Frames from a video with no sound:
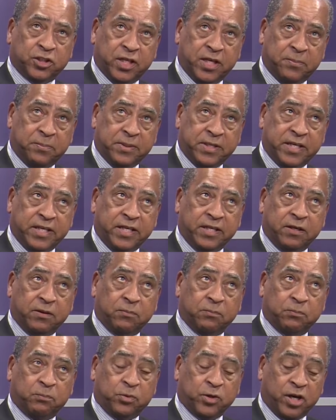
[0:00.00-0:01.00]
be
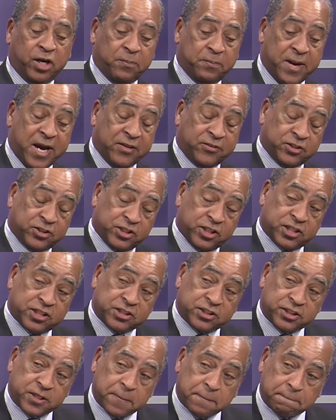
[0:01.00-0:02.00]
put on a path to
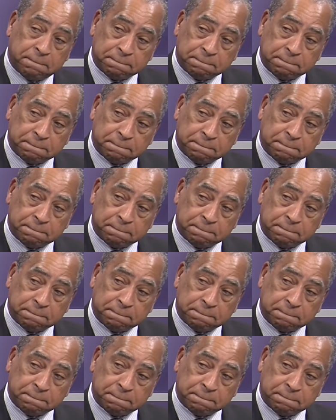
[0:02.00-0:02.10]
citizenship?